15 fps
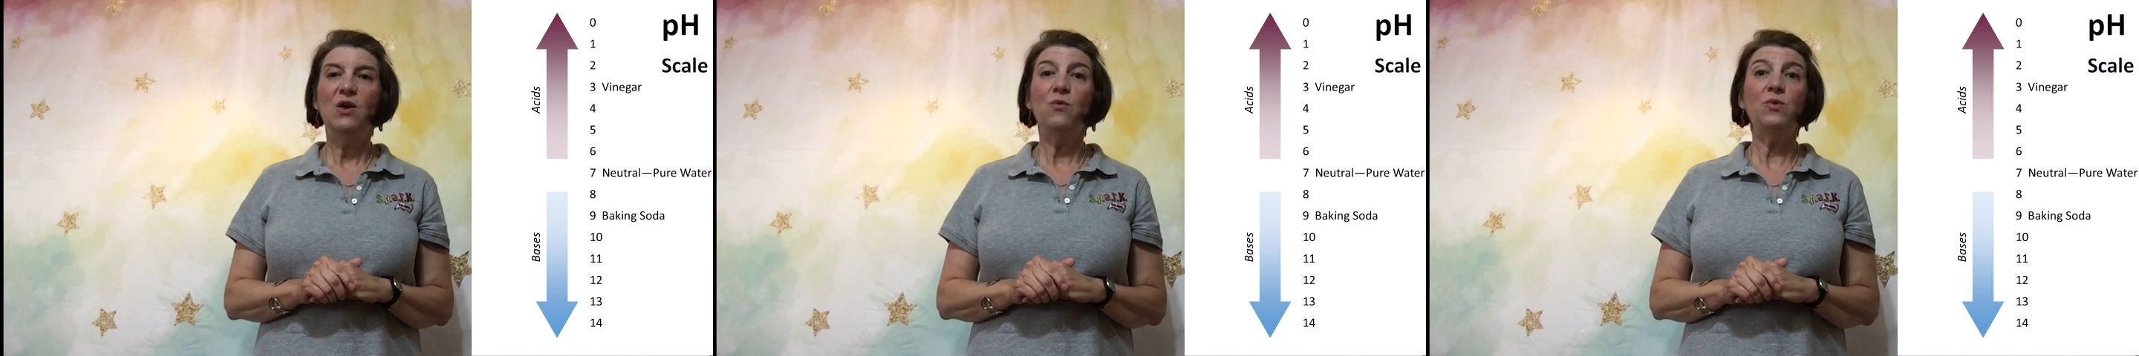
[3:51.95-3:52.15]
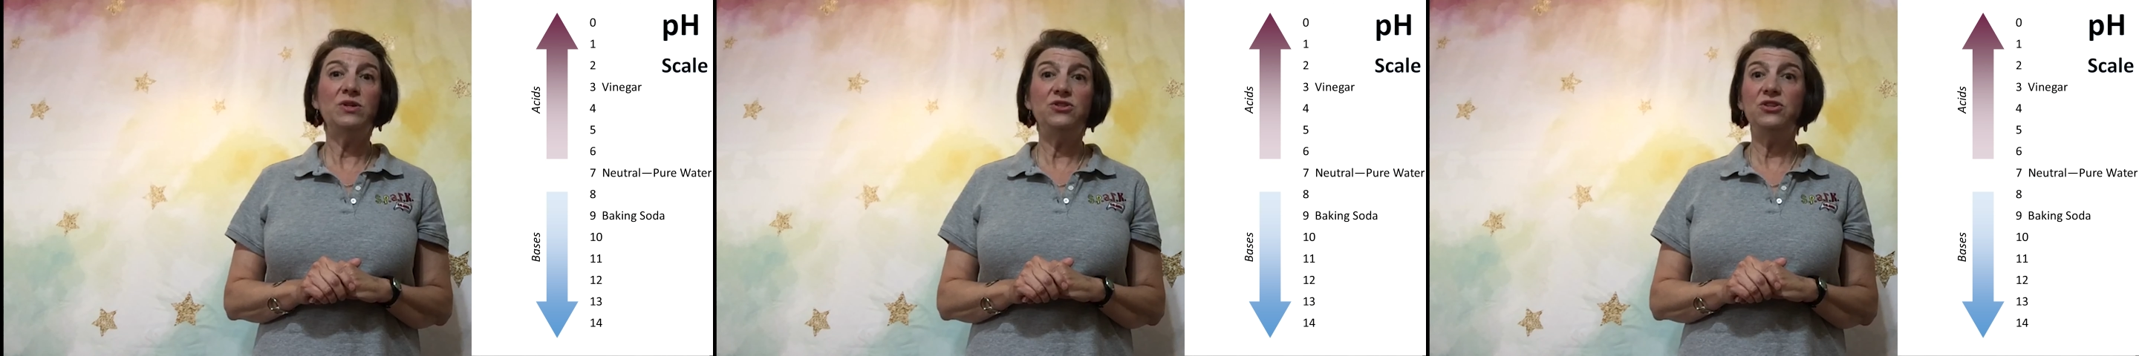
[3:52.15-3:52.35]

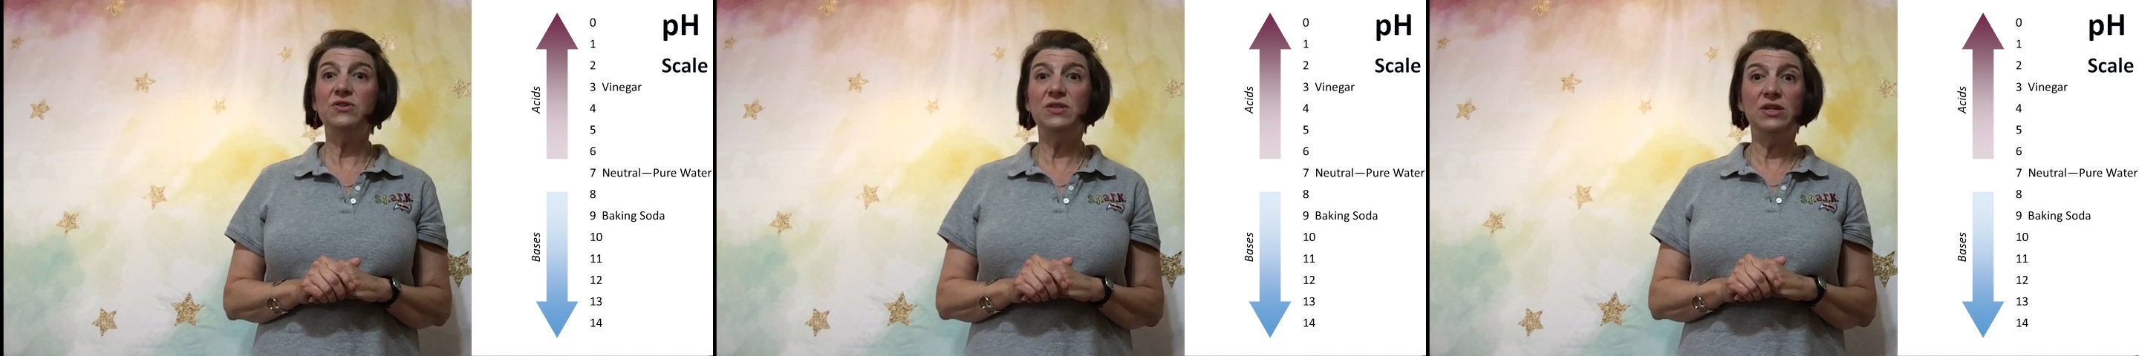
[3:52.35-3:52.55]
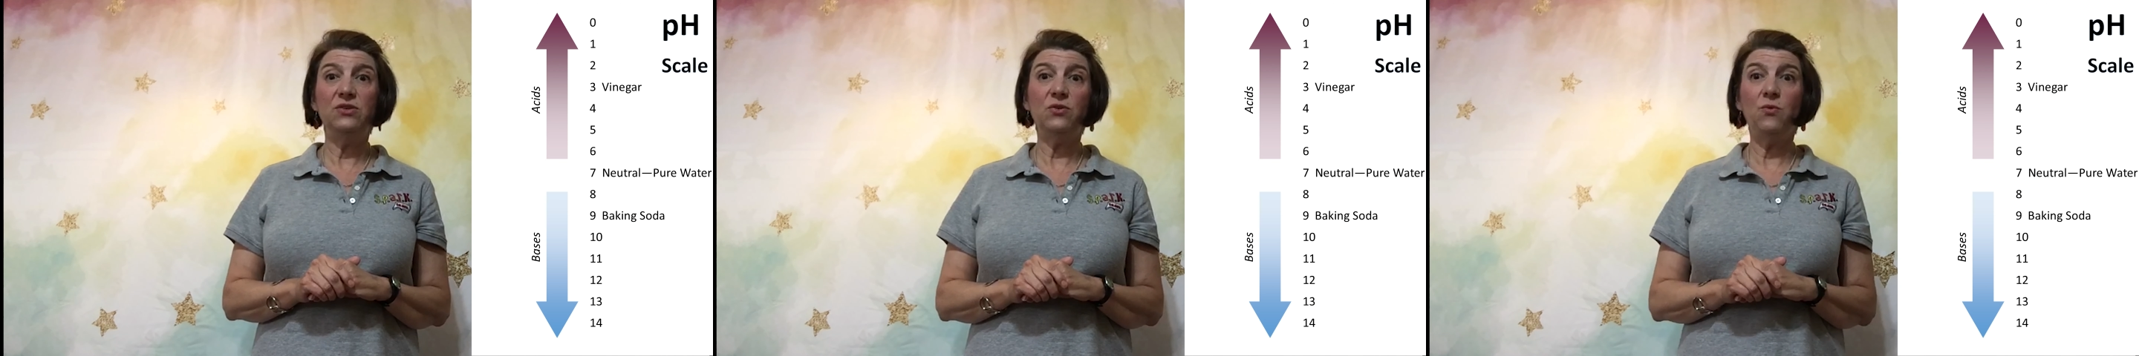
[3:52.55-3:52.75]
which is
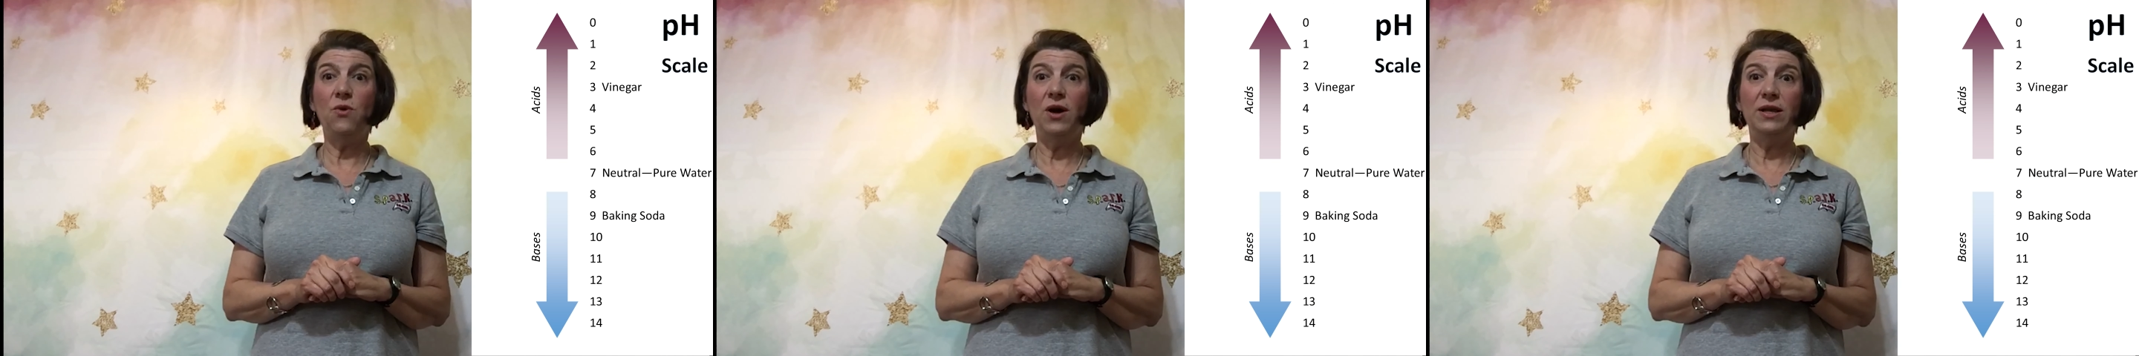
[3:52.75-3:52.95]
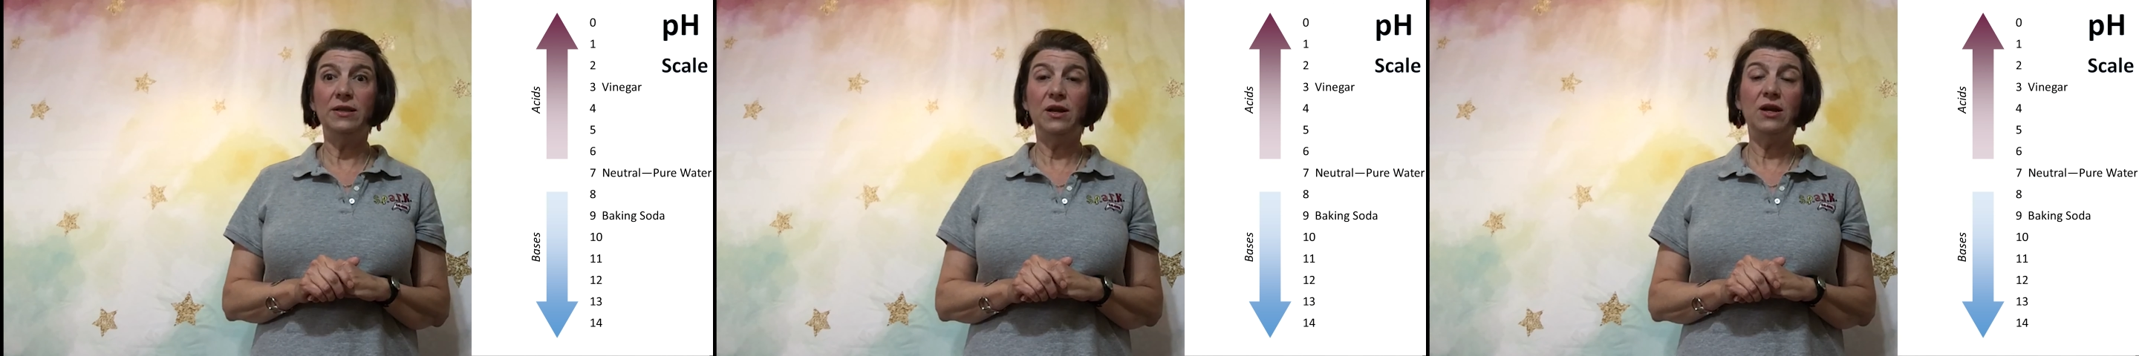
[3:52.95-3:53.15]
neither
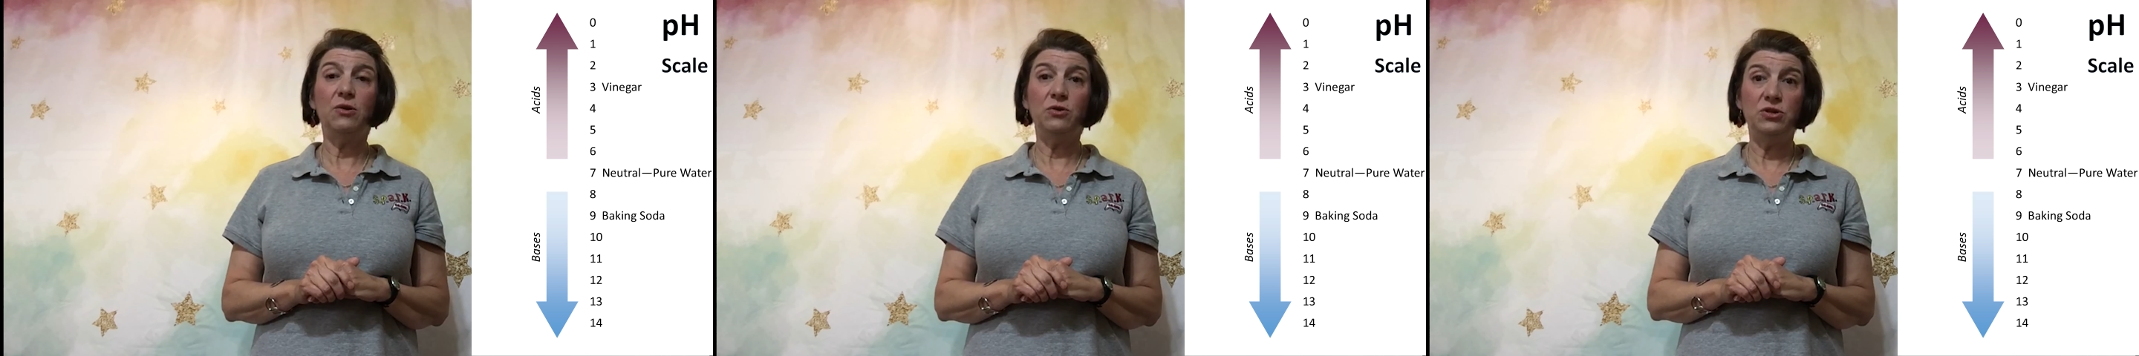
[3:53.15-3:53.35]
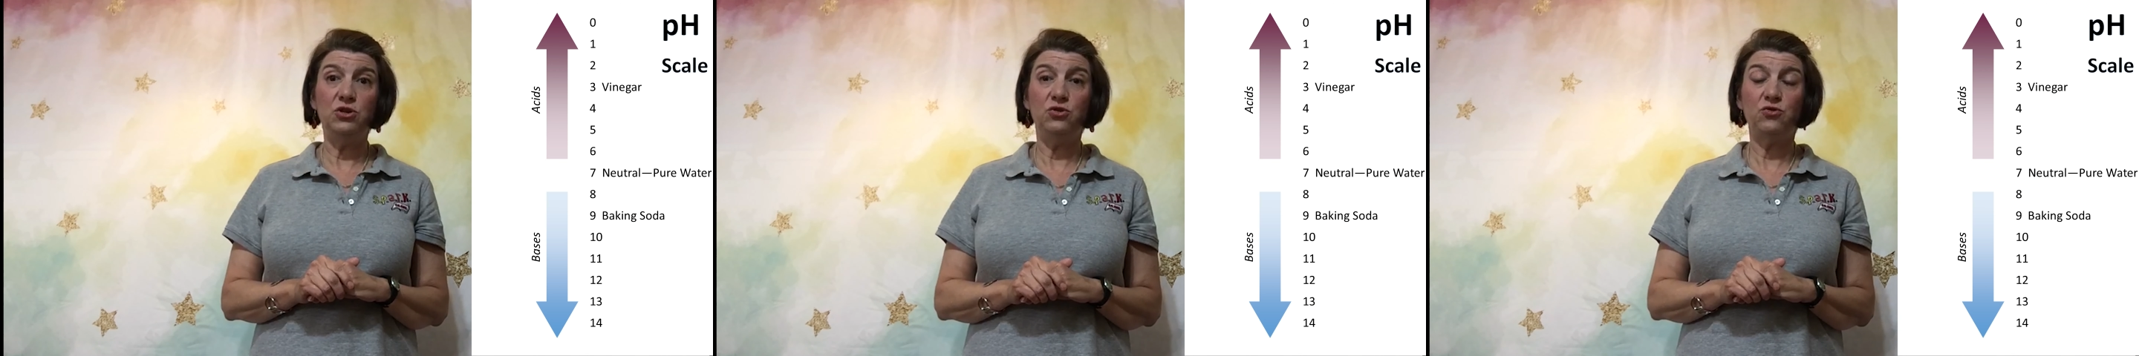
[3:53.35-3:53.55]
one or
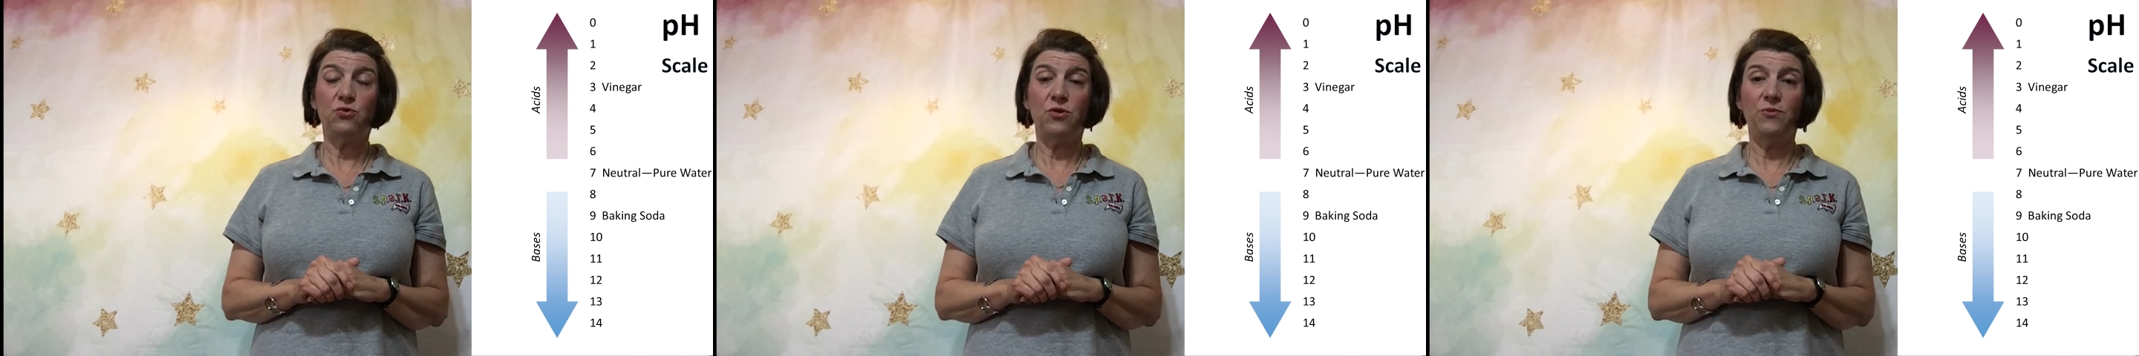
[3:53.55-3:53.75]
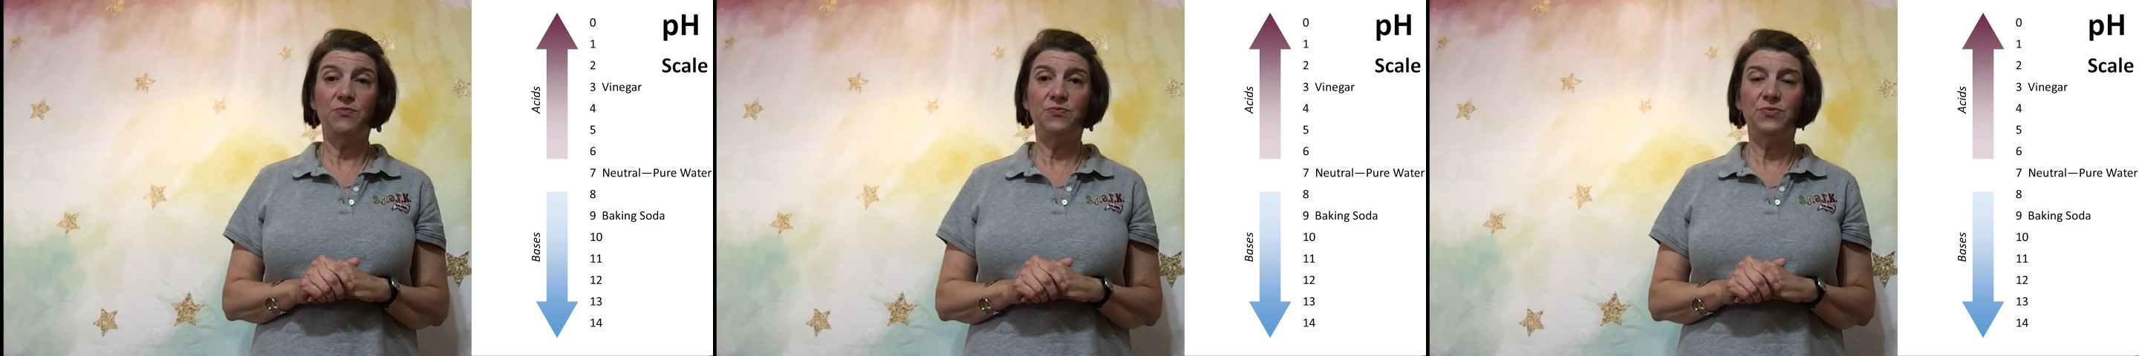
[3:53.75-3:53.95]
neutral.